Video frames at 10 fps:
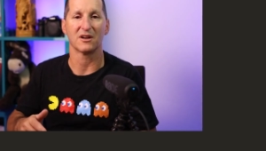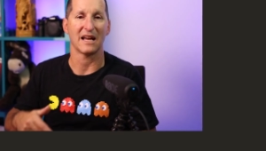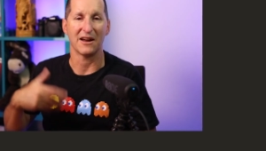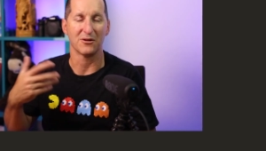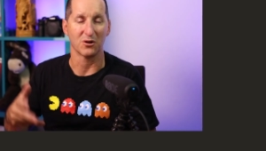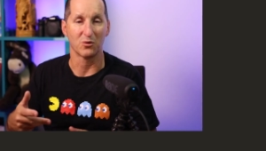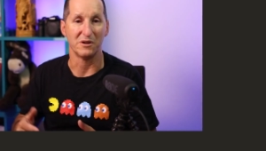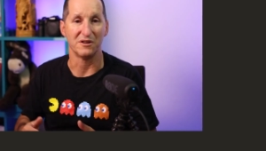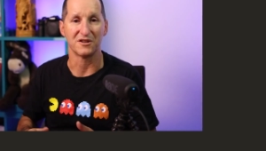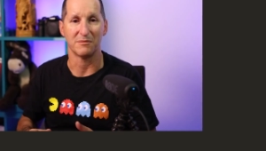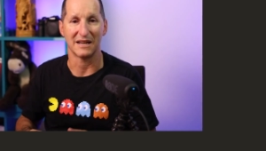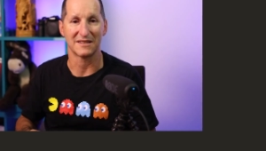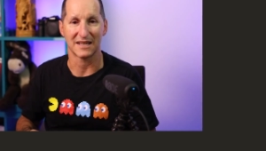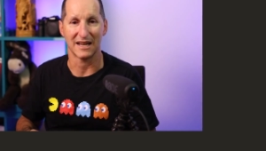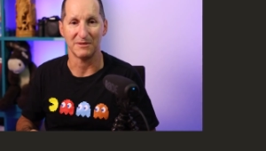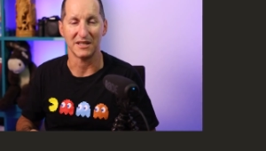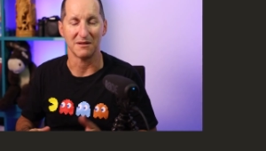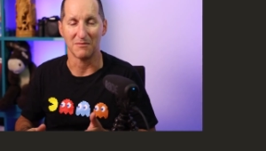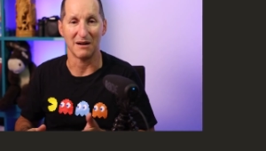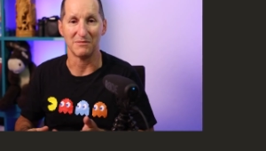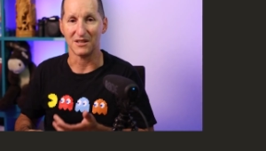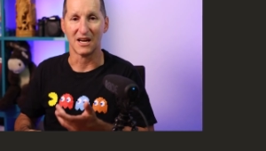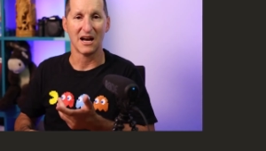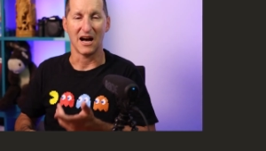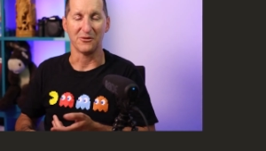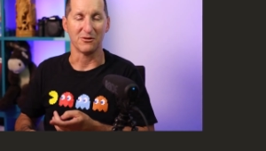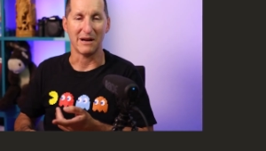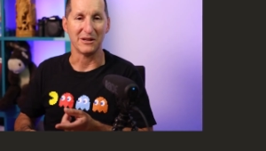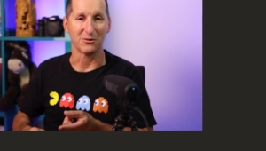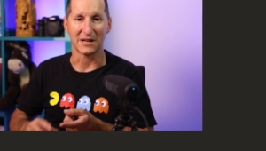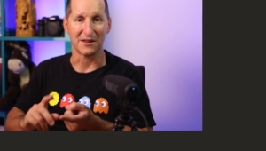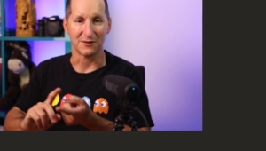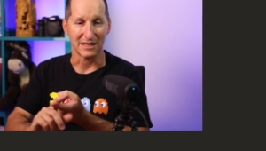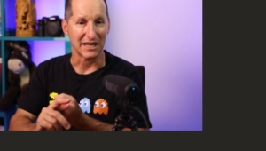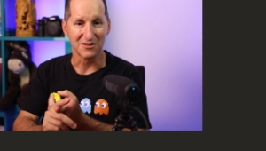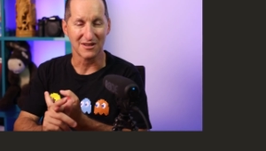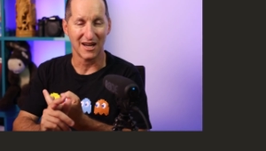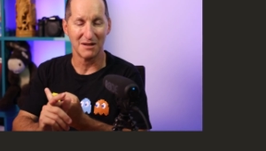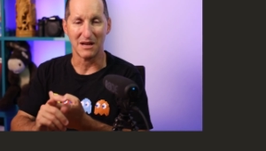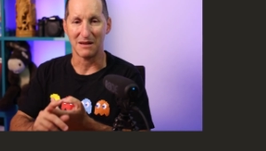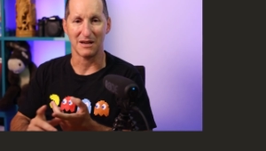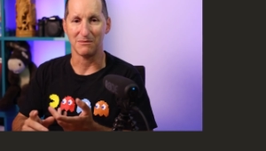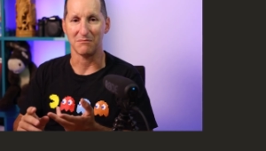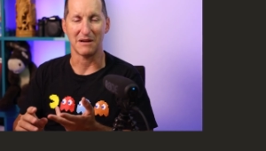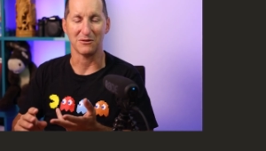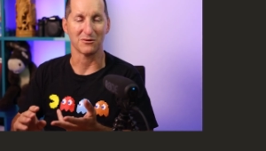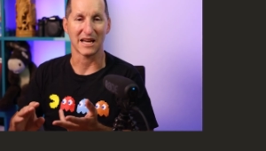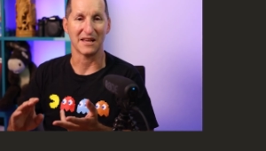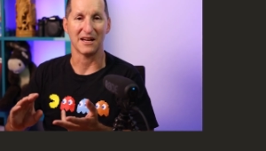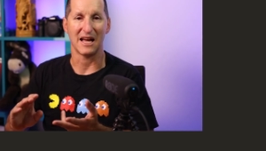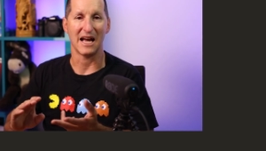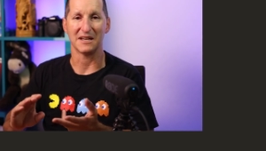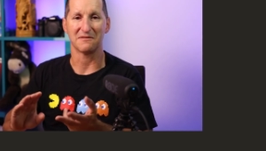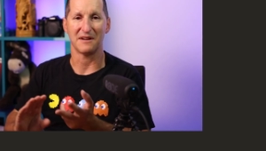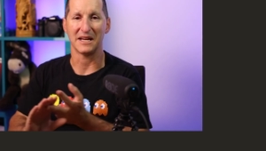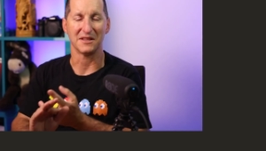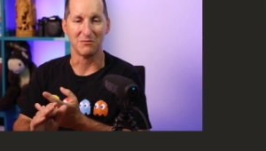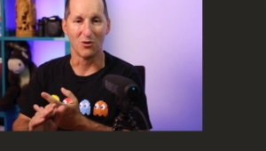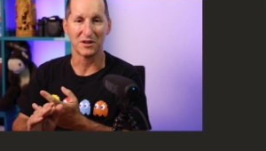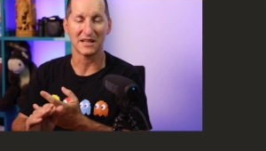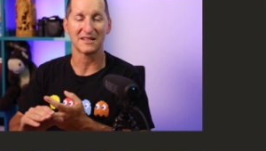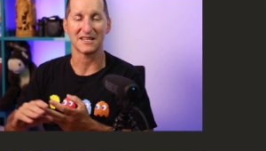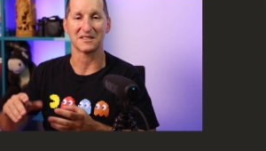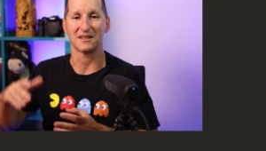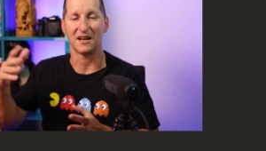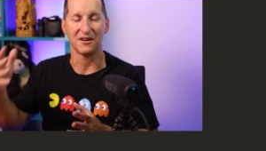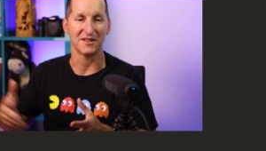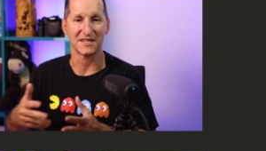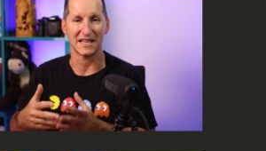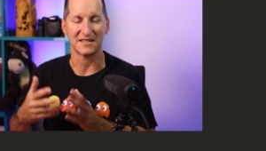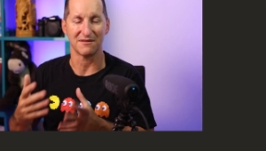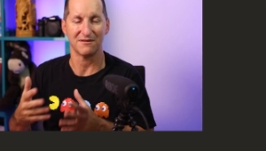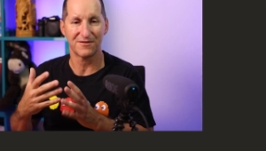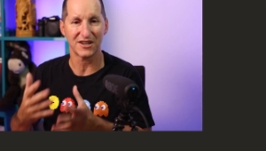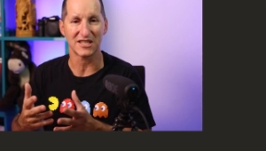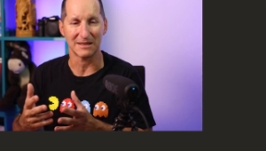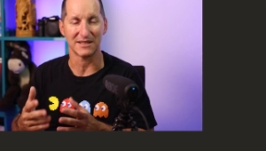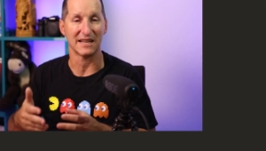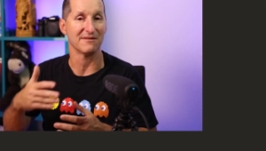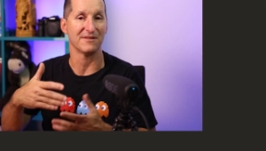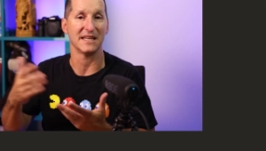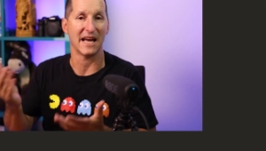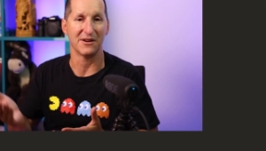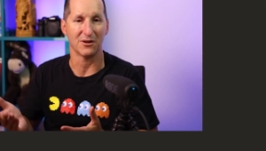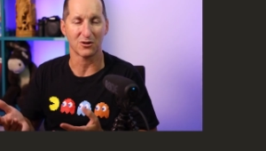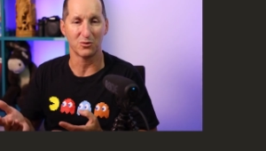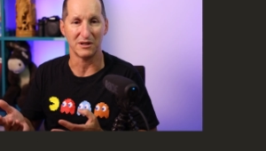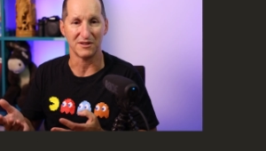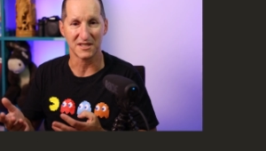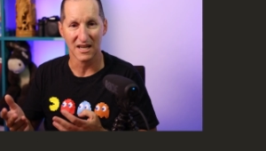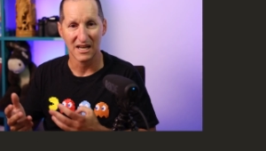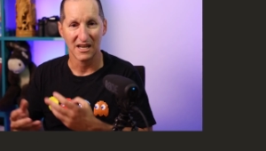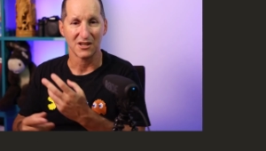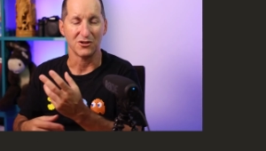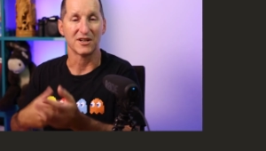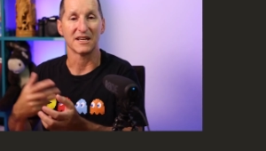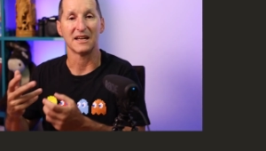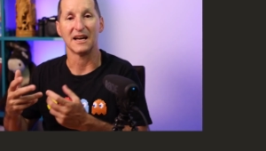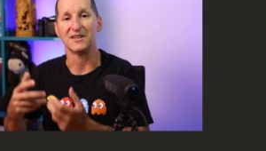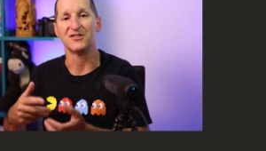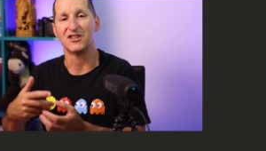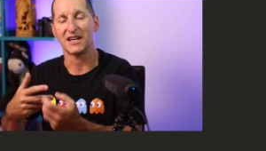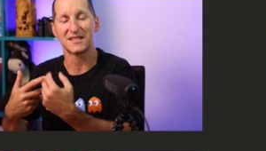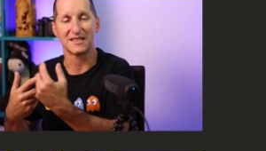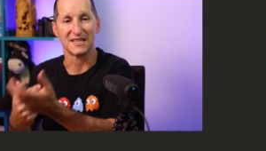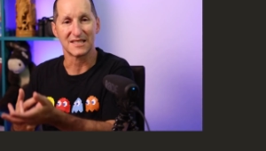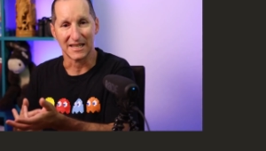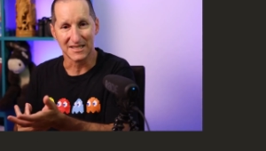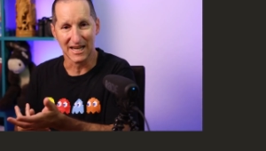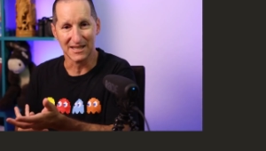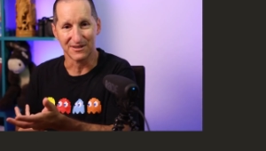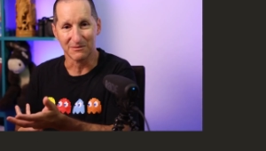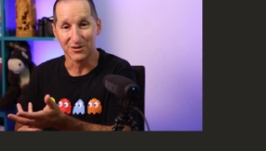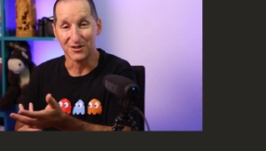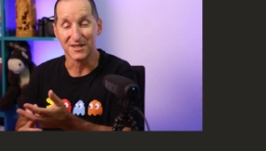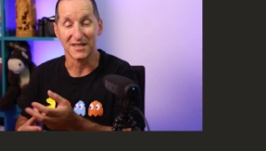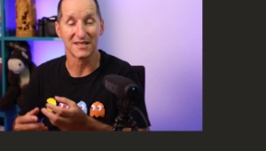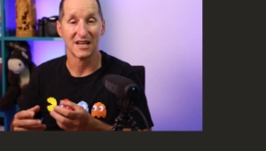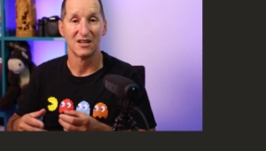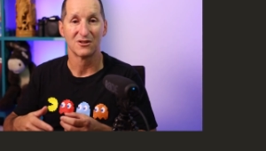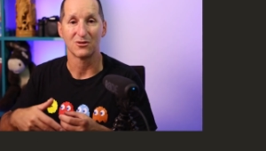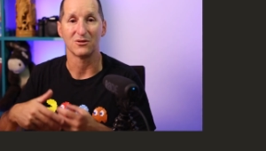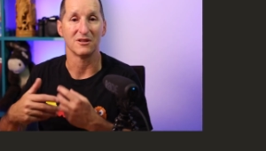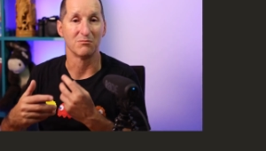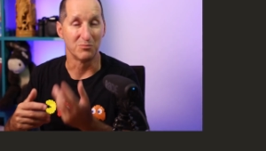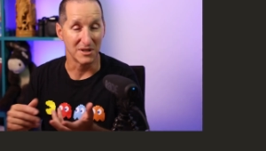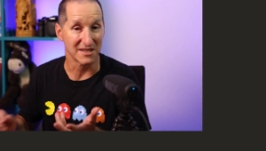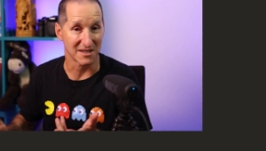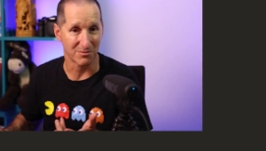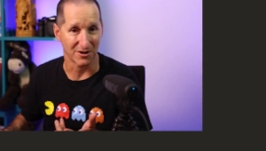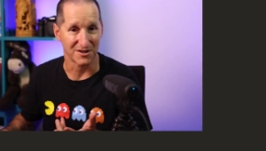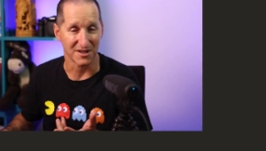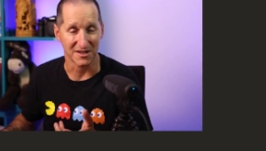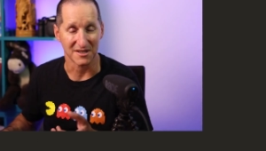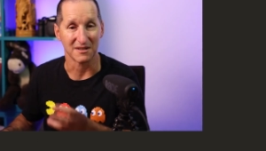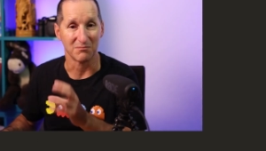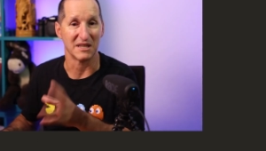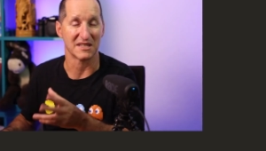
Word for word: ad hoc queries are about to come in. It might be I do a manual gather at lunchtime and maybe a manual gather at eight in the morning, such that I know the stats are freshly up to date for the ad hoc queries. You can adjust the stats gathering process to the business processes that best